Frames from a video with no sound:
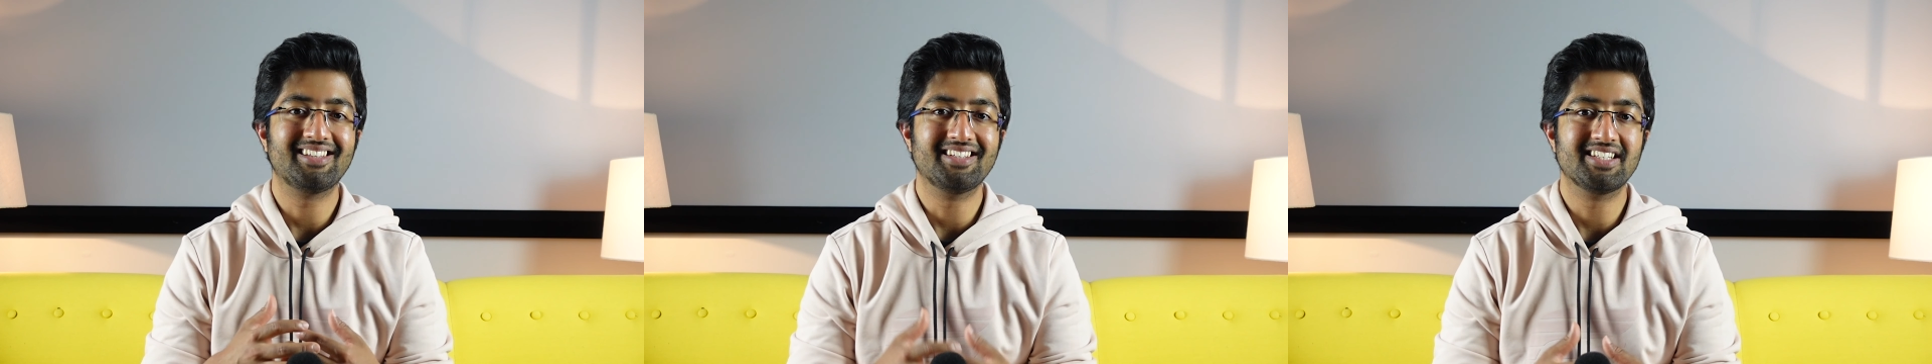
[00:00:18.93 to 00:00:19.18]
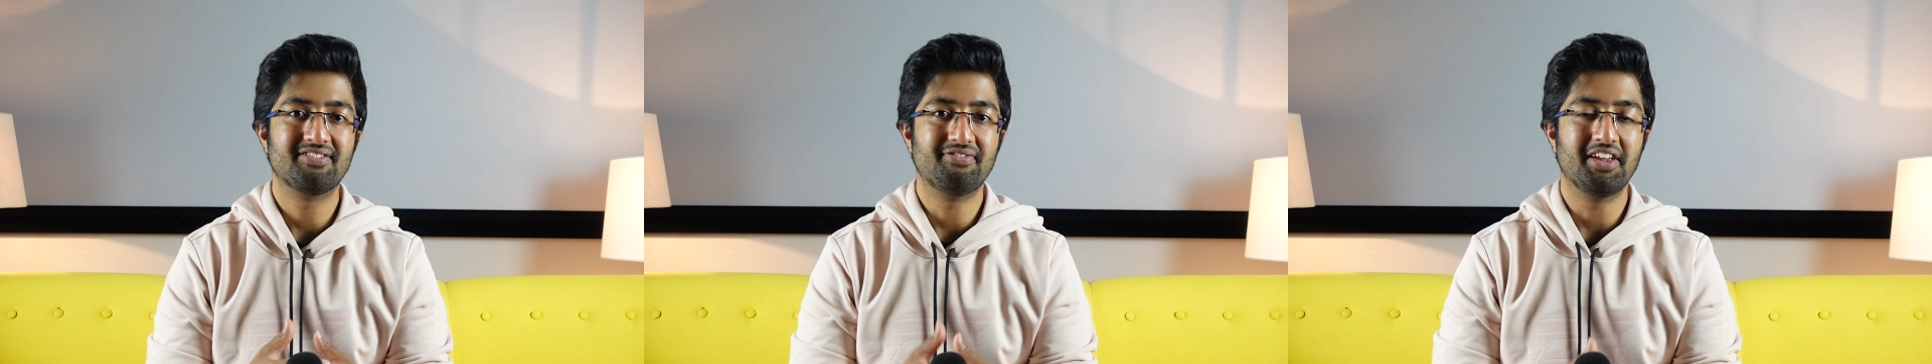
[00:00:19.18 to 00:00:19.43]

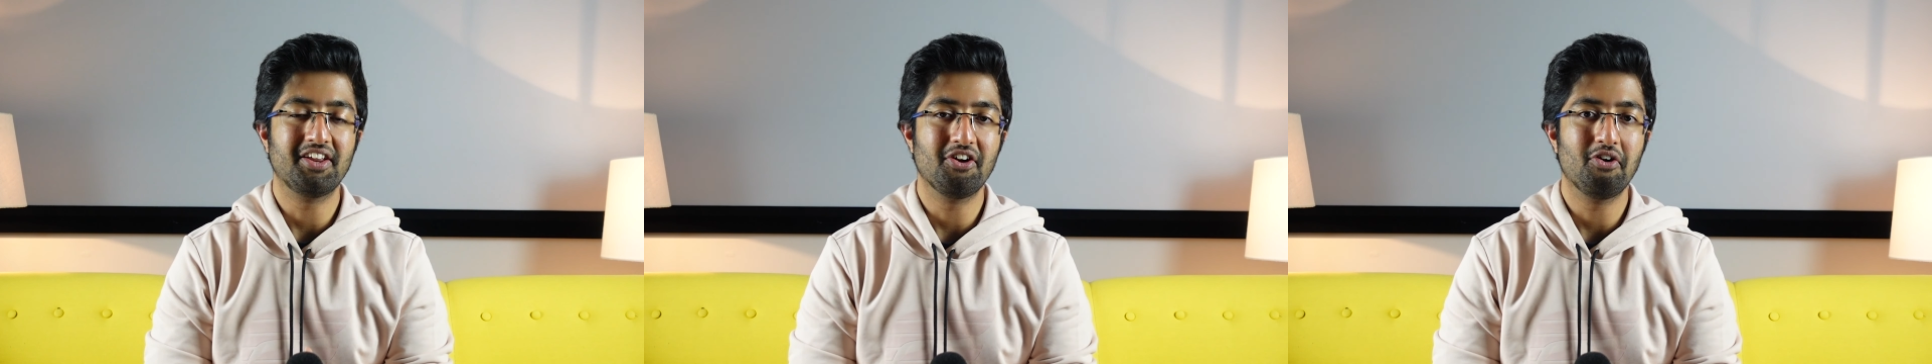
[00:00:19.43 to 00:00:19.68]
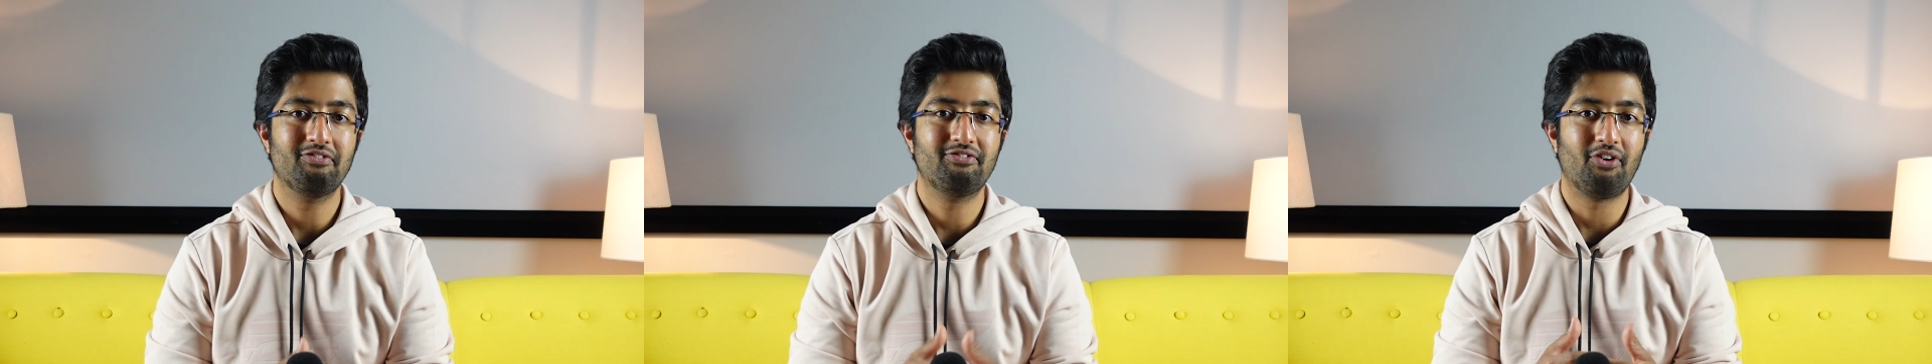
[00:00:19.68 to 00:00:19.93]
this
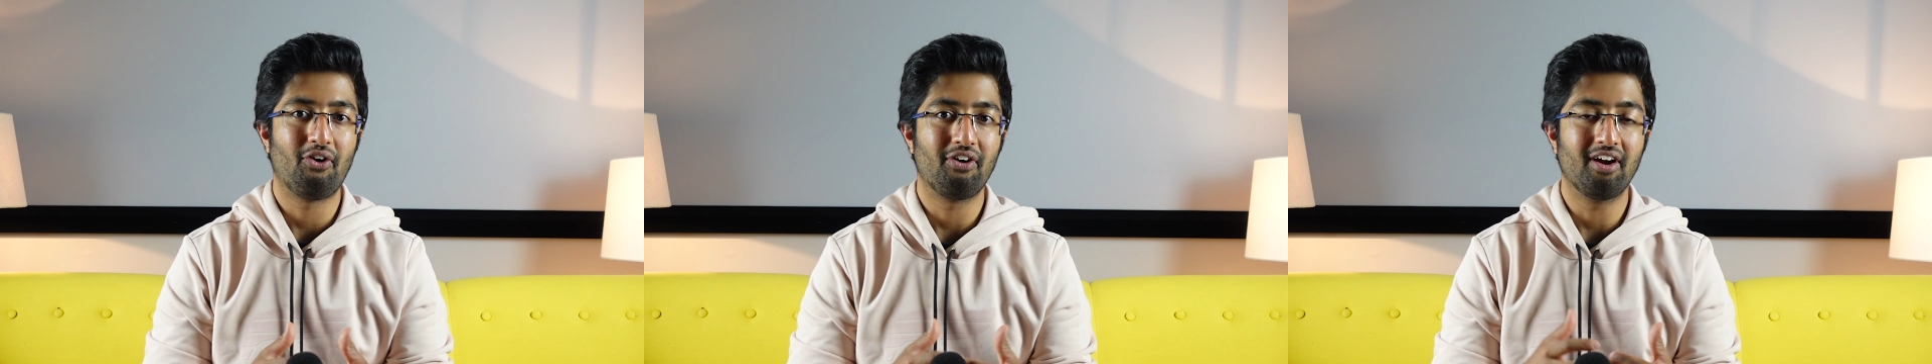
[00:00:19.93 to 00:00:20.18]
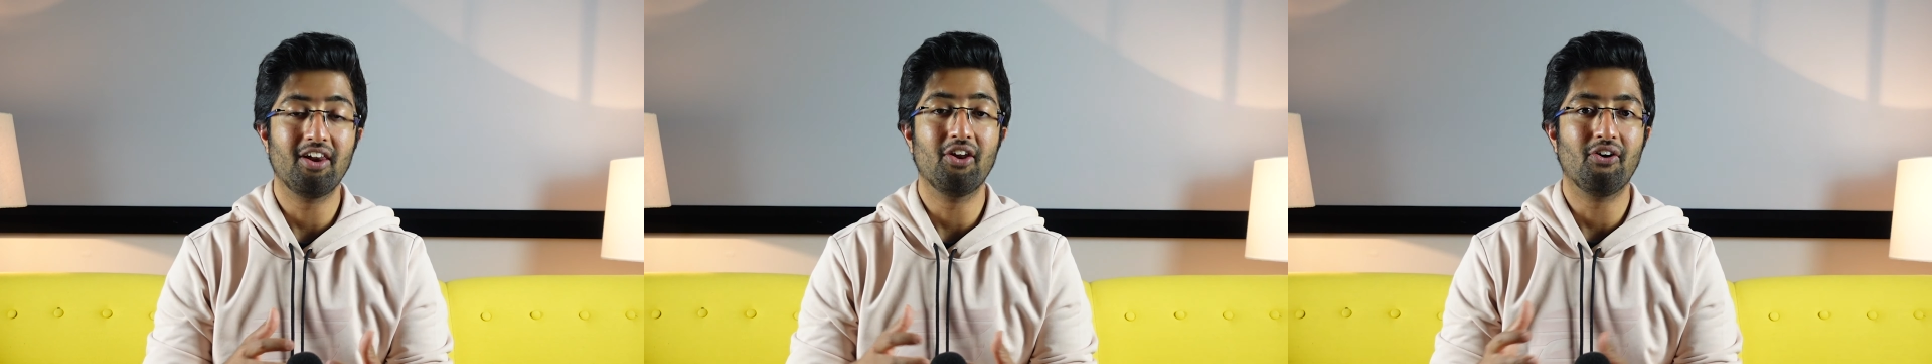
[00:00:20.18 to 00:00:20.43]
video
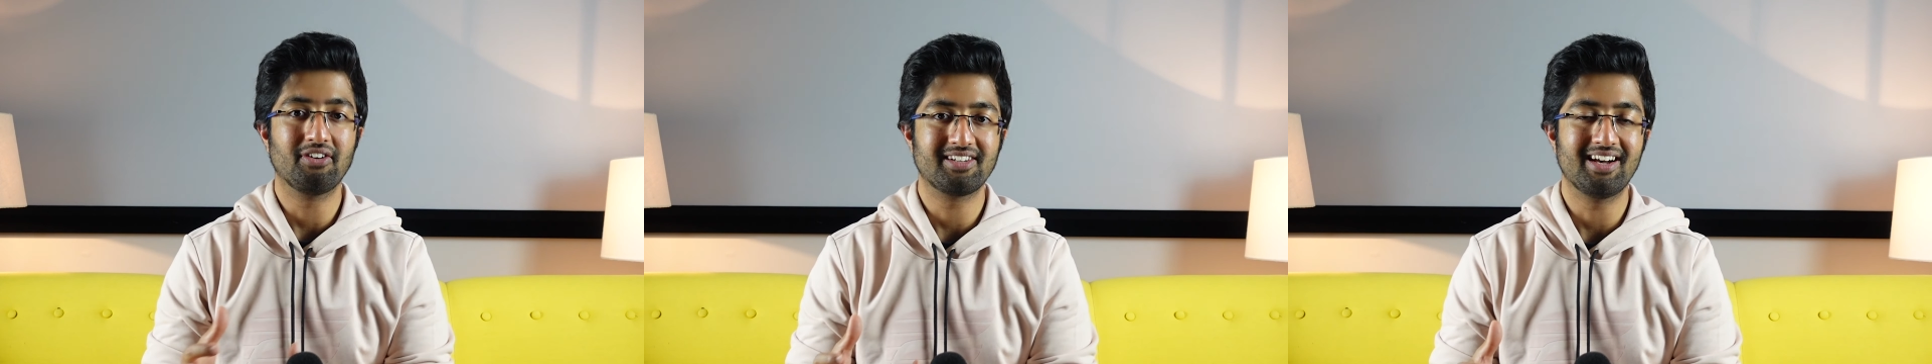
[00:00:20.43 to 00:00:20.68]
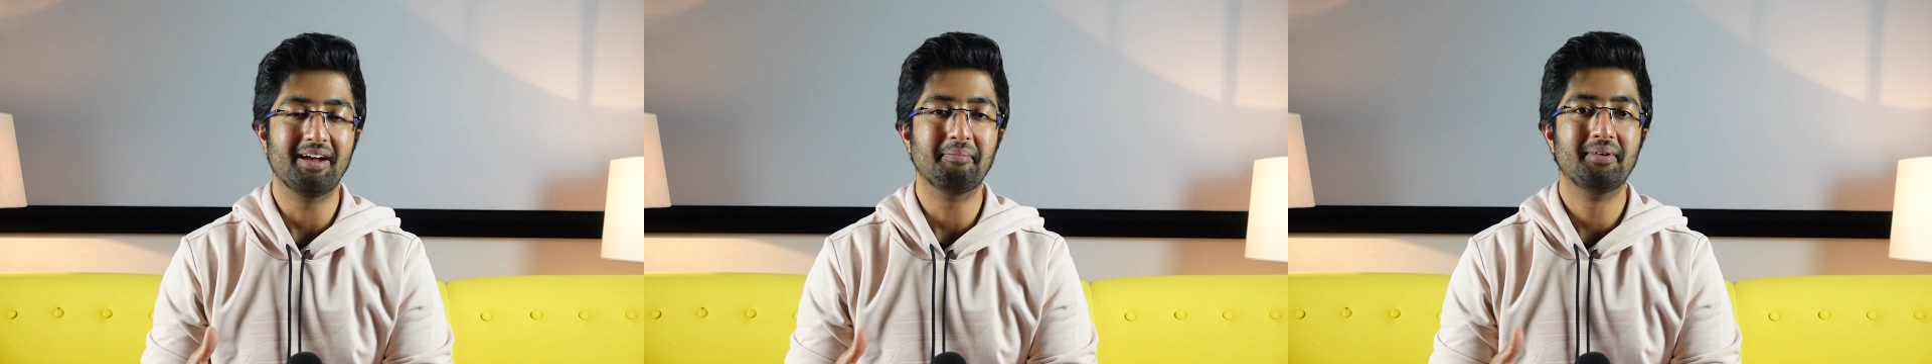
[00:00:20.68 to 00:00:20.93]
for a long
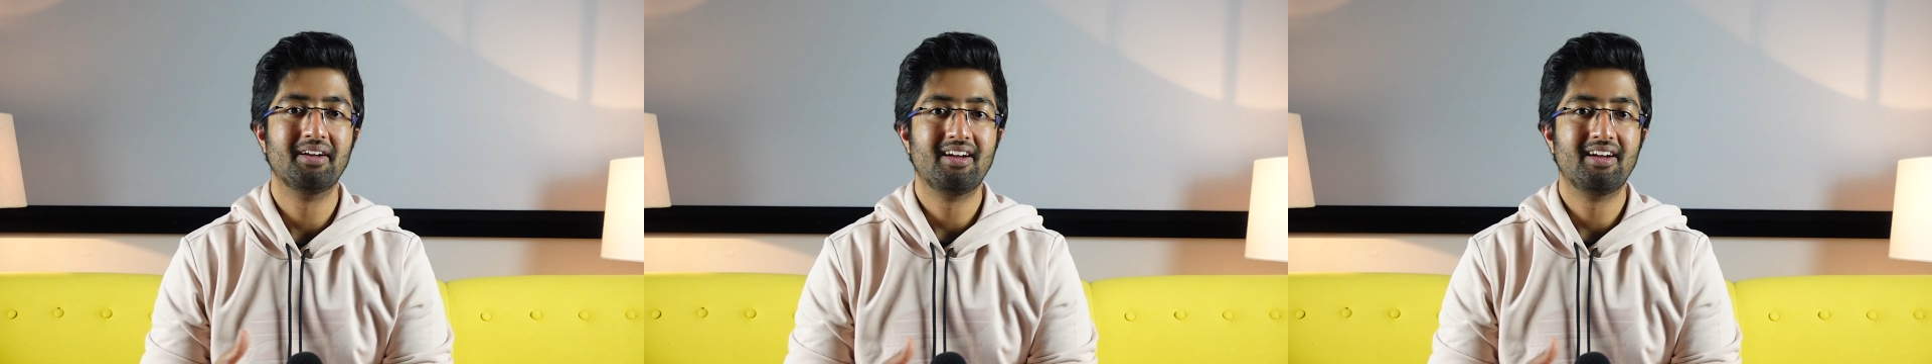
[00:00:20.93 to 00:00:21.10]
time.